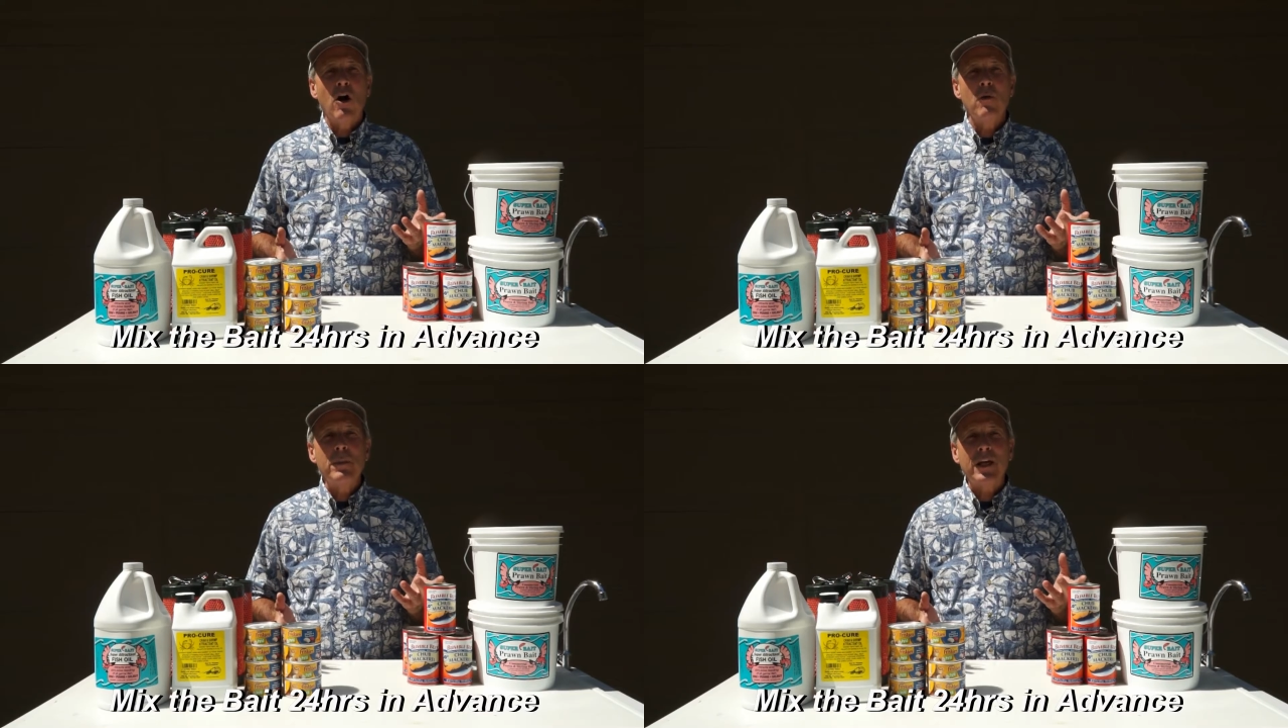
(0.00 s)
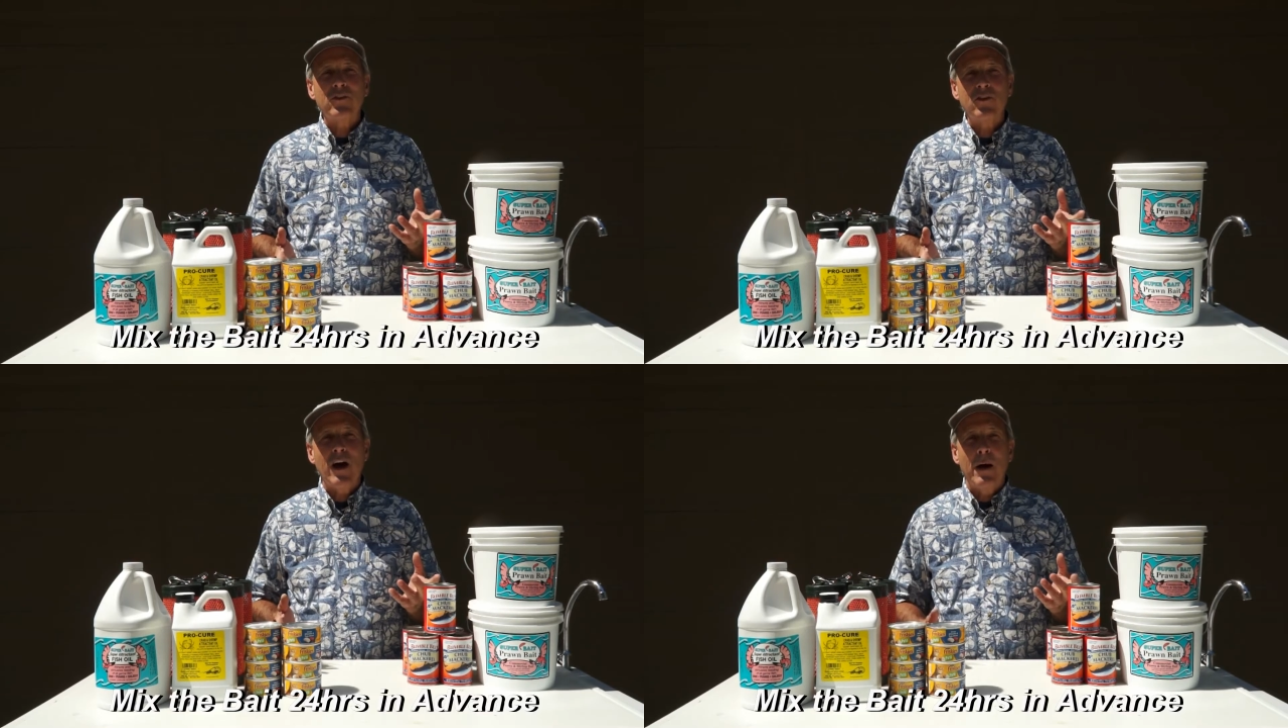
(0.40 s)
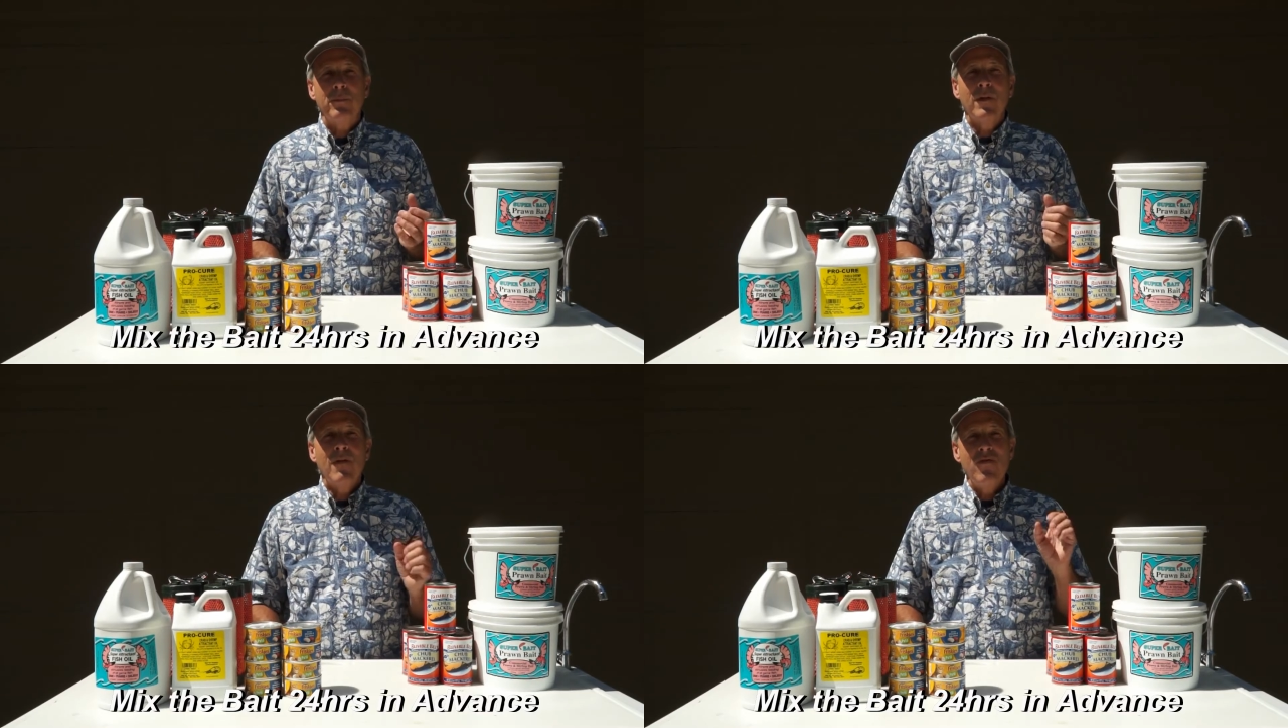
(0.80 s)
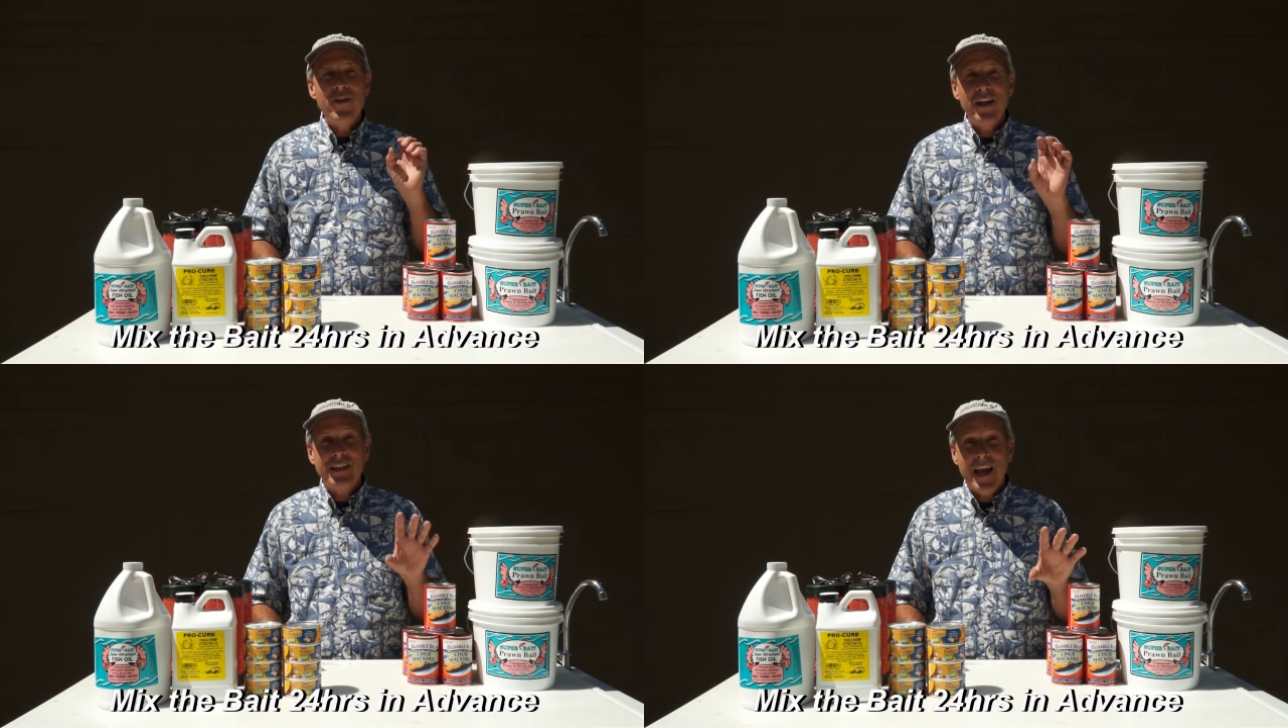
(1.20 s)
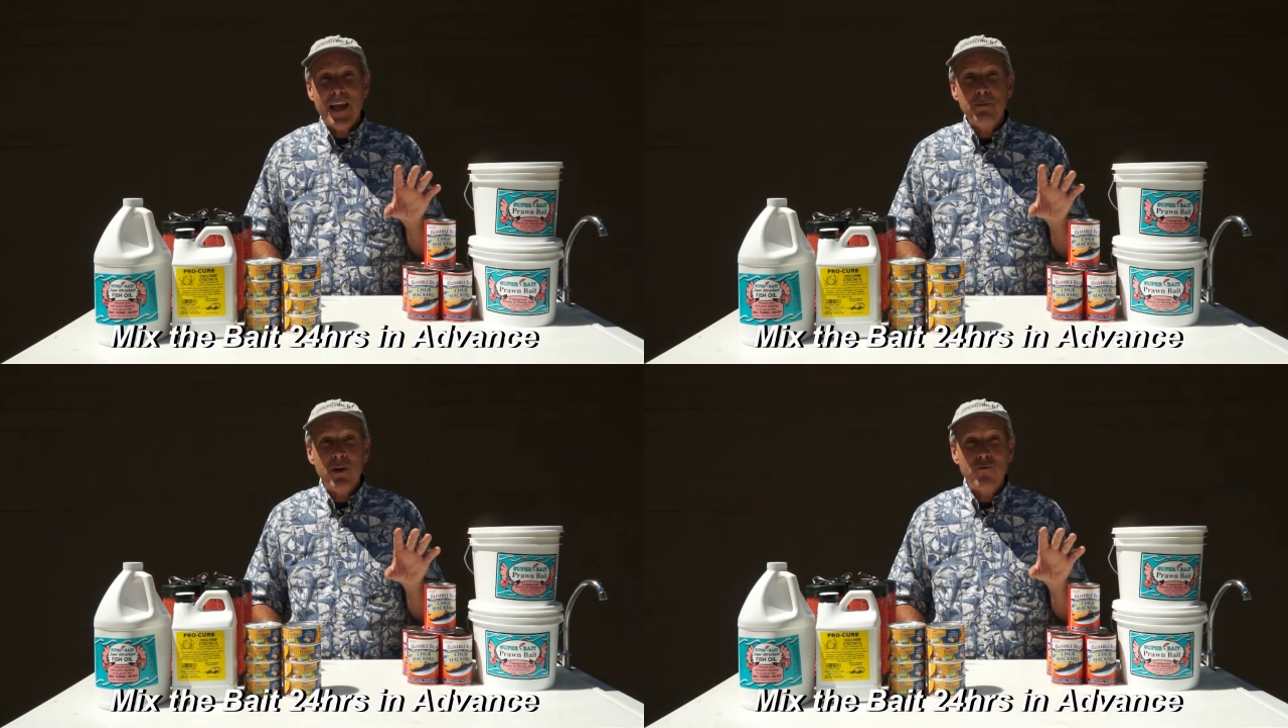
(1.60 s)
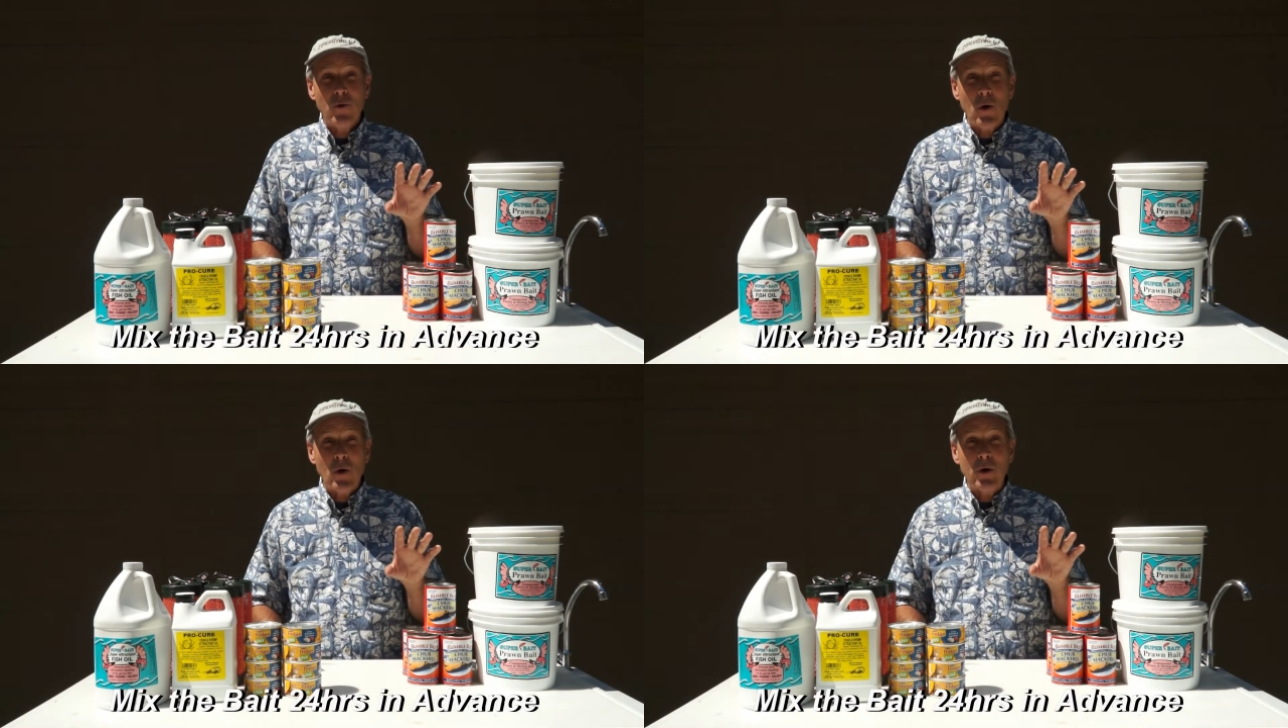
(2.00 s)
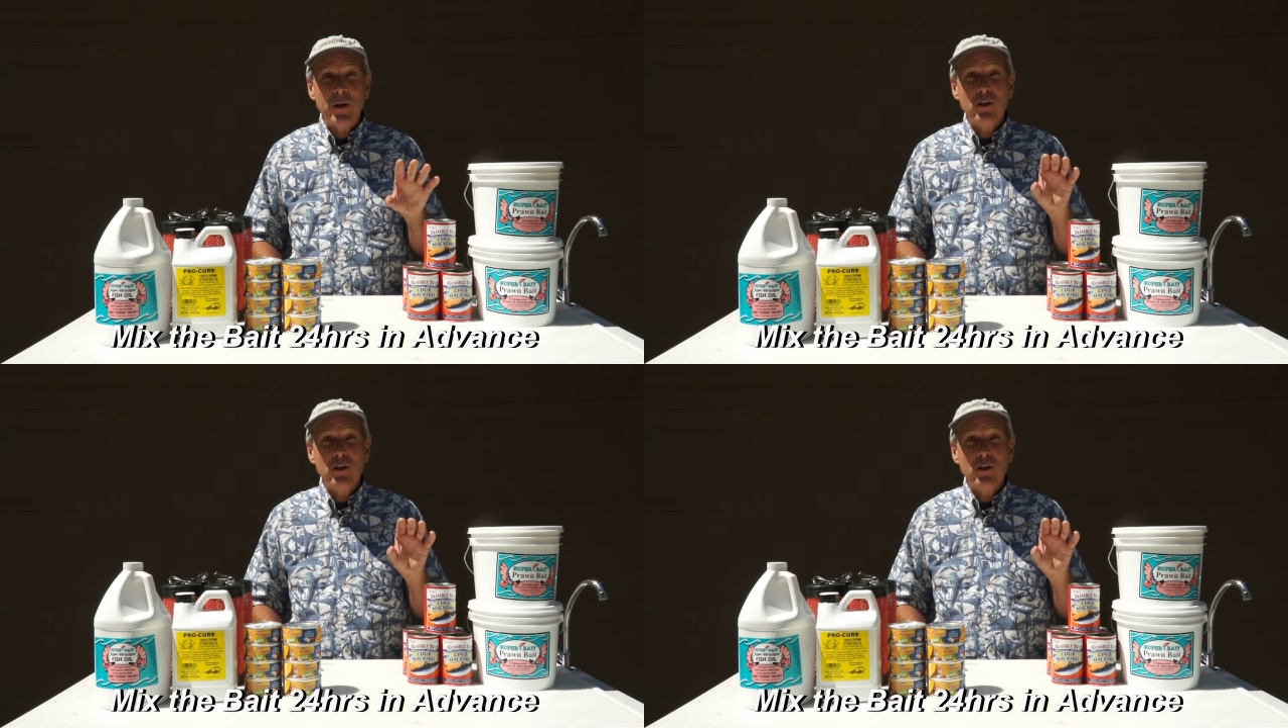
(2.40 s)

all mixed up, the day before